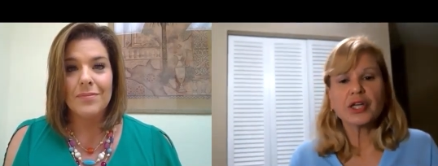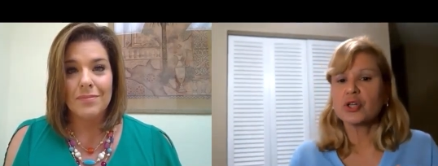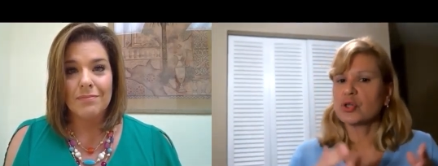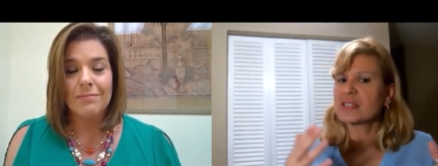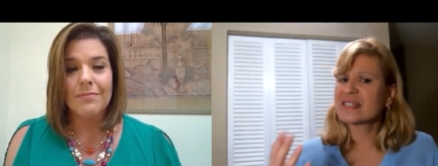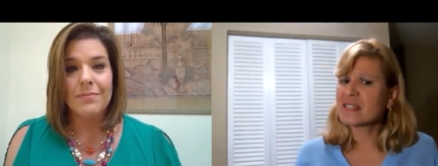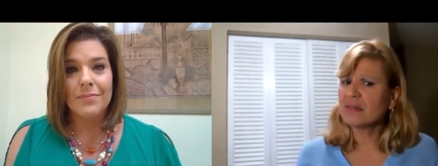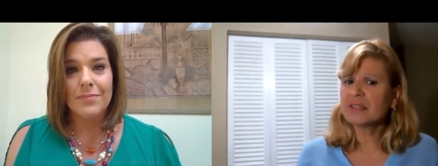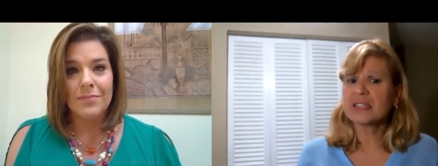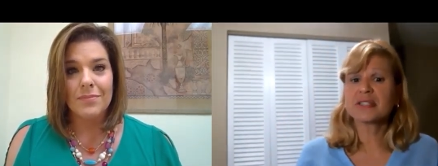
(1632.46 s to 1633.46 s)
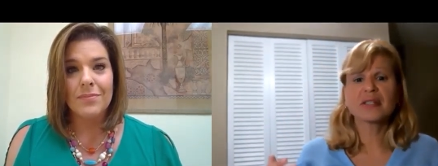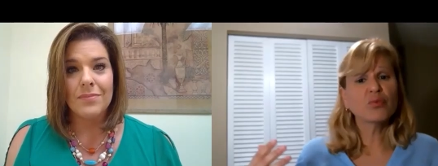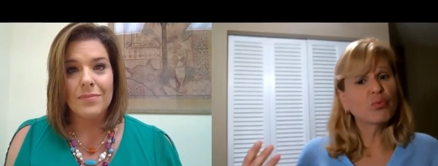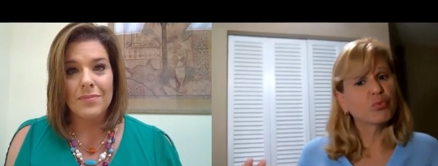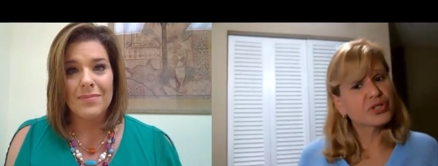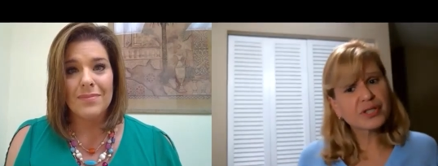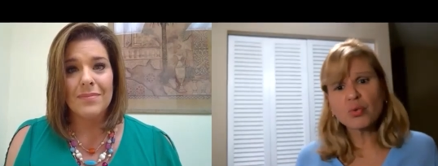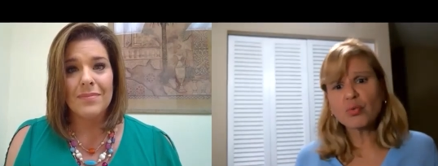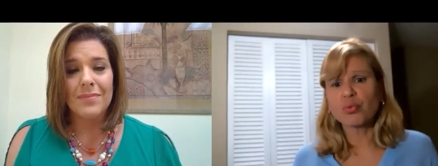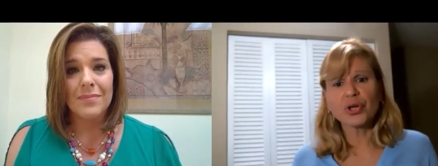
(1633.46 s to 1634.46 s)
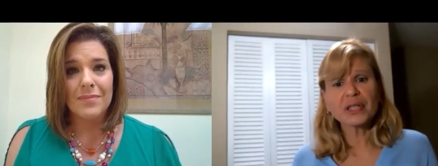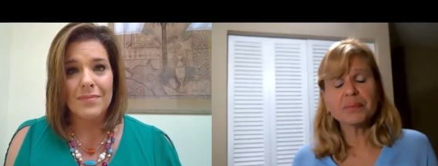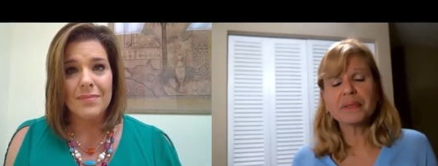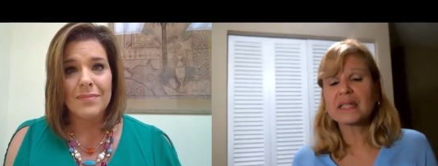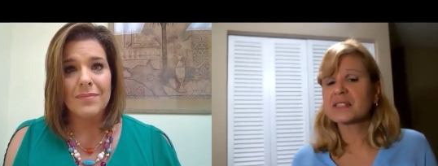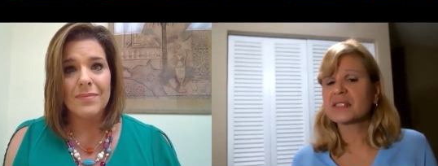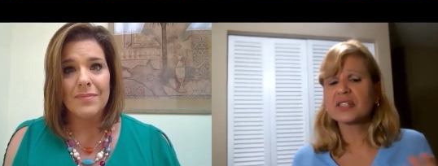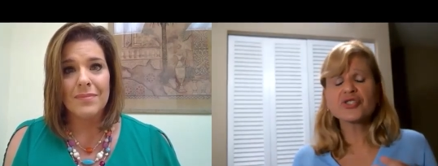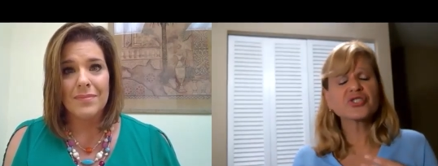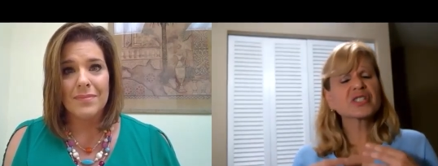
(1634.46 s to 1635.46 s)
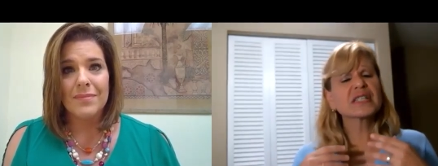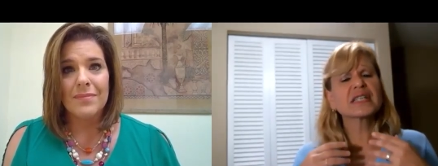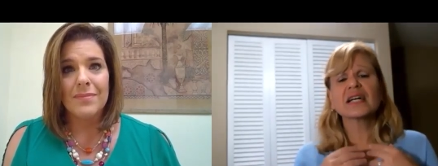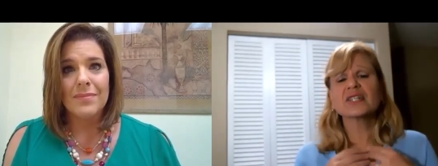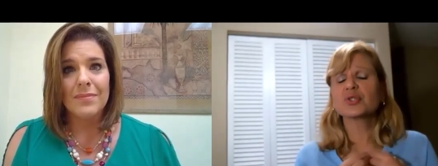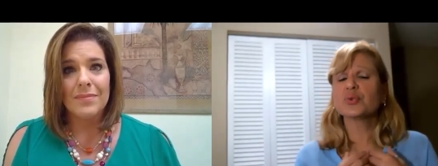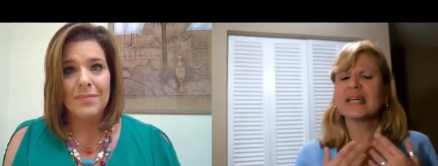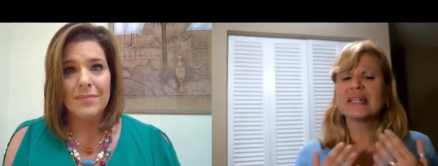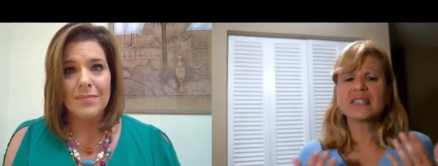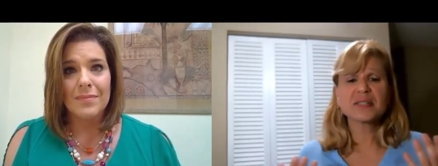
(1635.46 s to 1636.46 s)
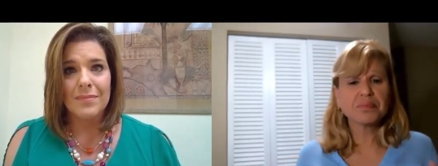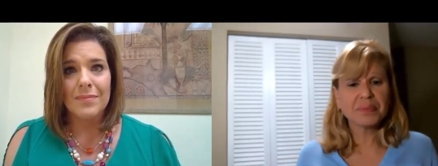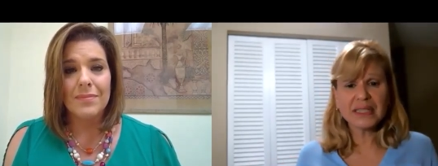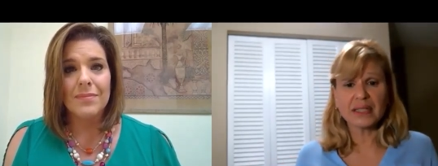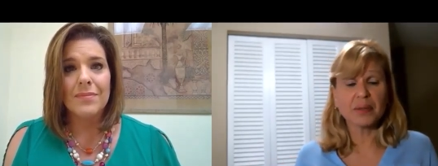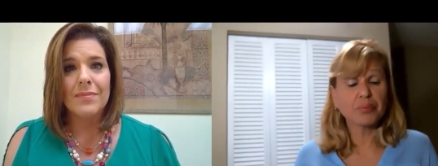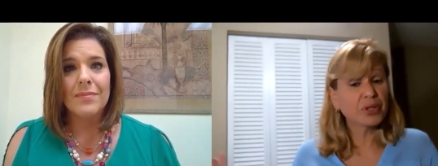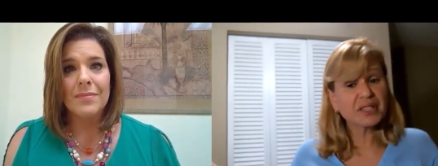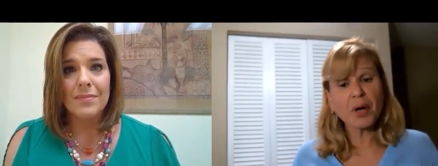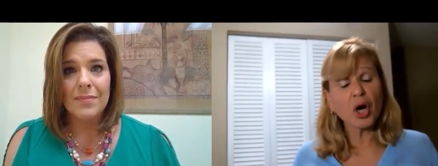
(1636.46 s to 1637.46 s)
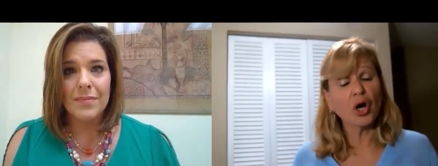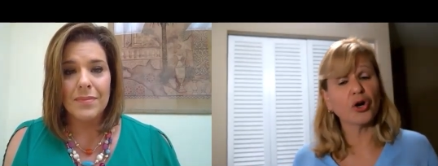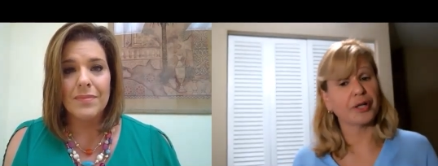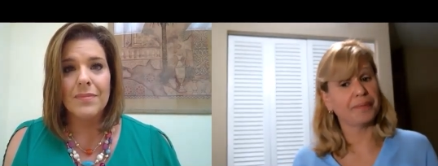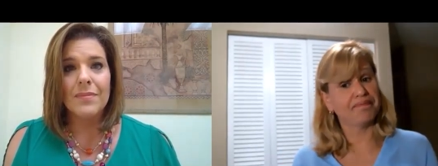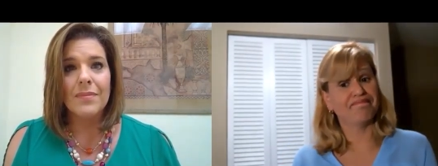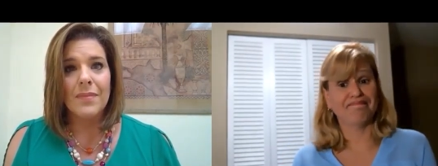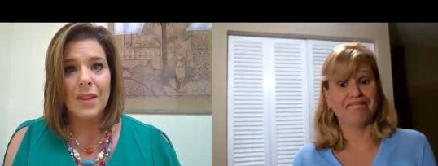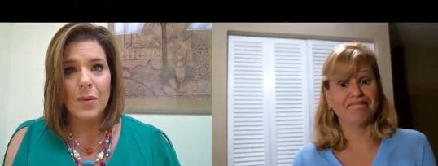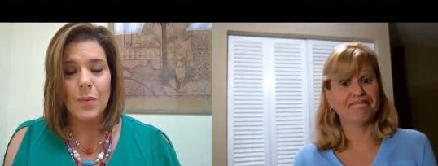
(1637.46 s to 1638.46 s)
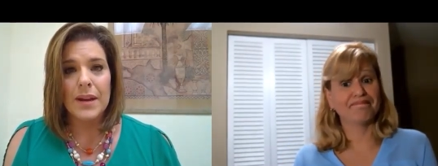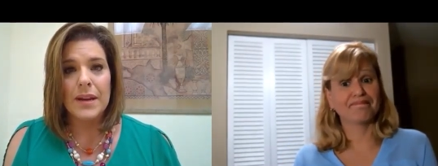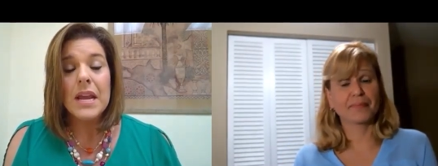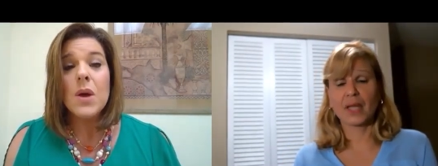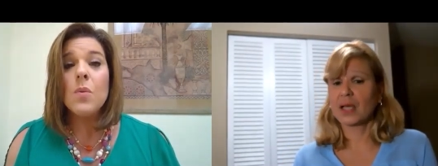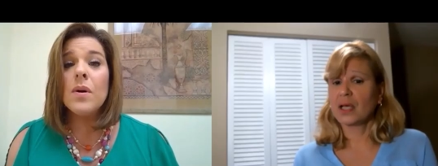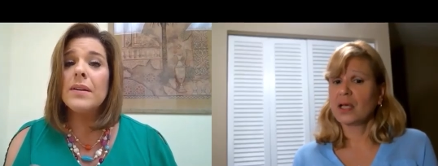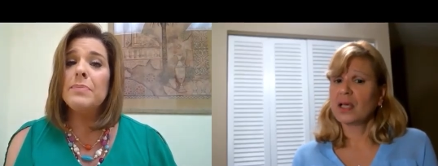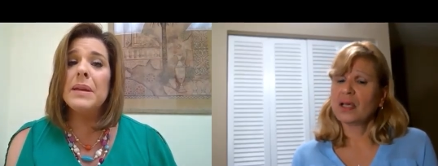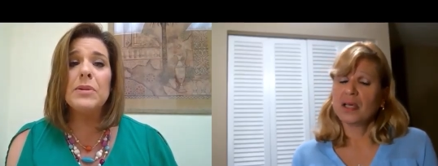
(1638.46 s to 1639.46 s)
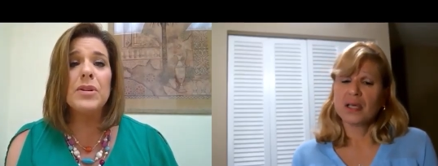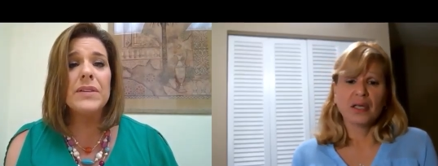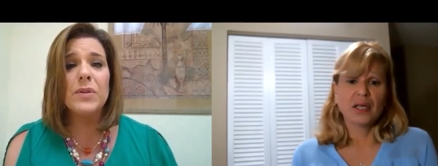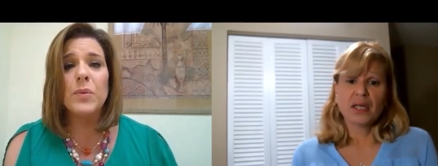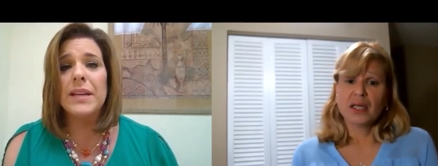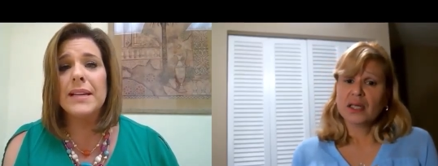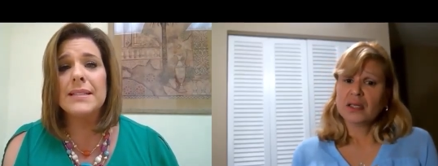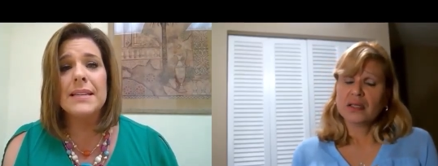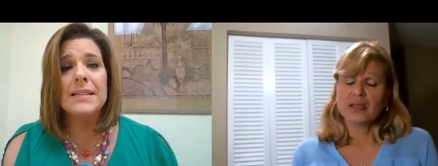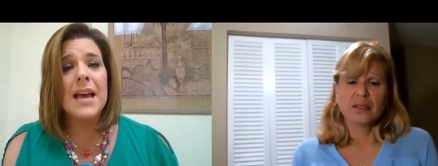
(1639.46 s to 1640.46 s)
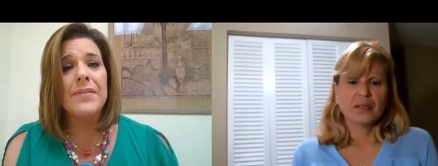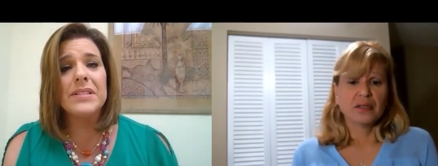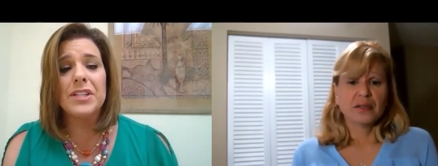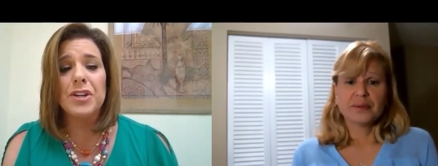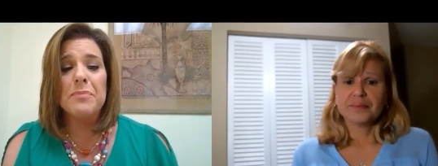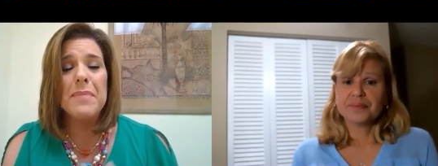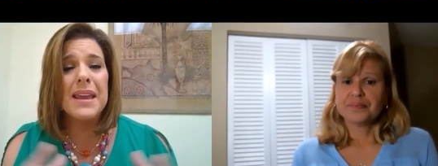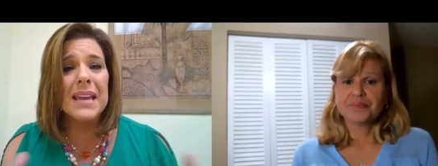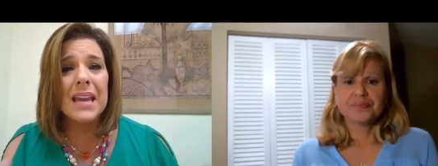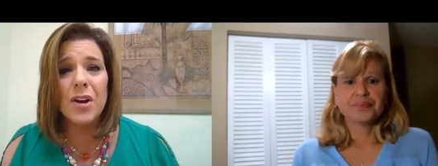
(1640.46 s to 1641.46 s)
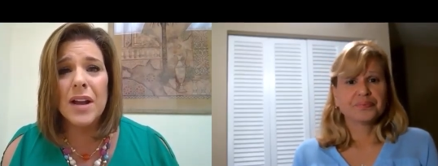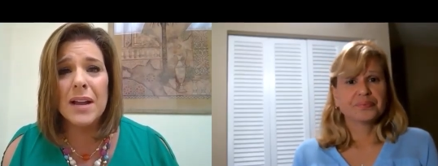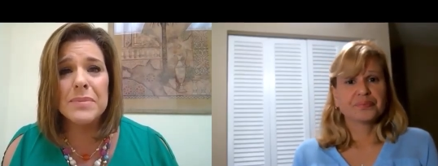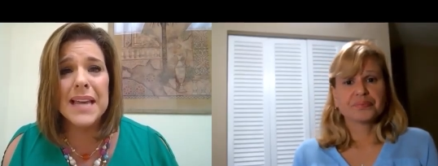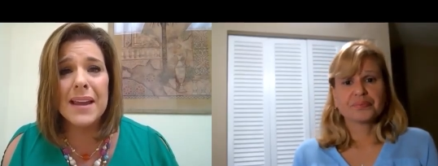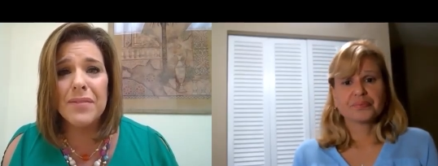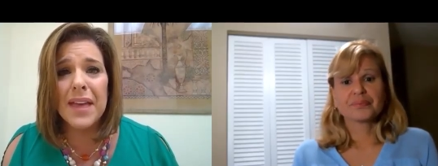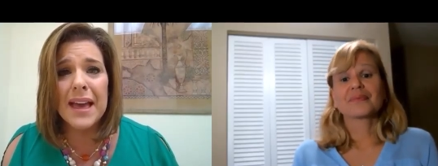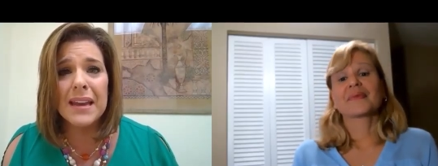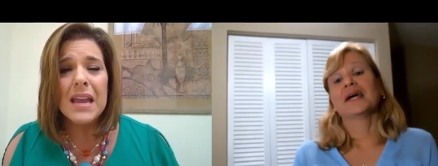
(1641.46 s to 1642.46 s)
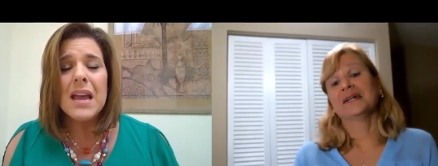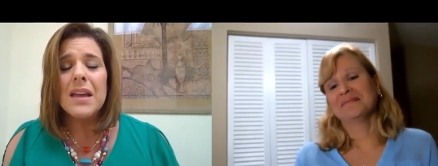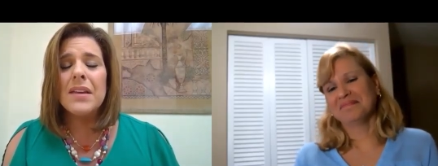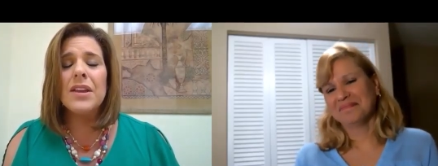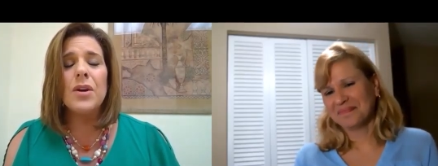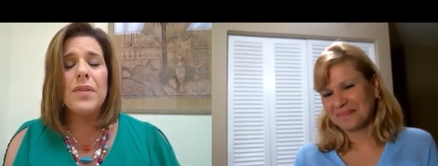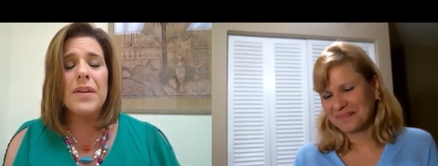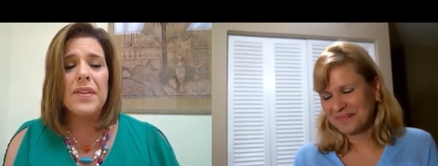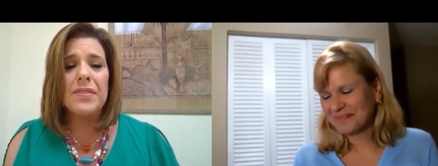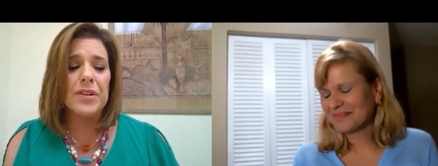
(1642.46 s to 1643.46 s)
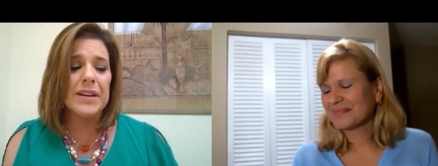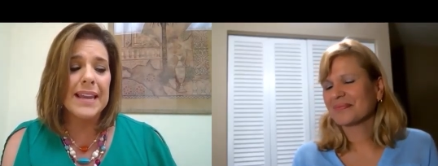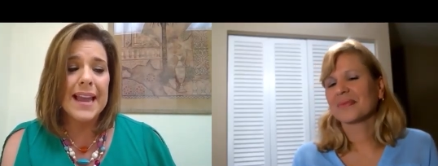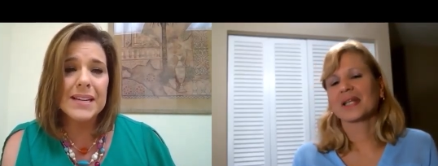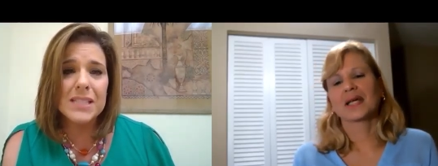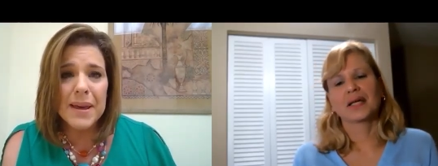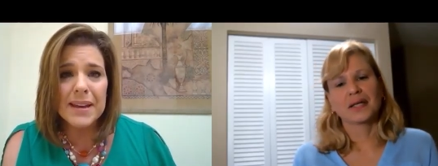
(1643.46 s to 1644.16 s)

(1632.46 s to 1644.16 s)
Speaker 1: you know in 70s they're still working because they just cannot do ends meet it breaks my heart
Speaker 2: Right. Well, and people don't even realize, Liz, obviously your Medicare comes out of that. You know, they think they're going to get X amount of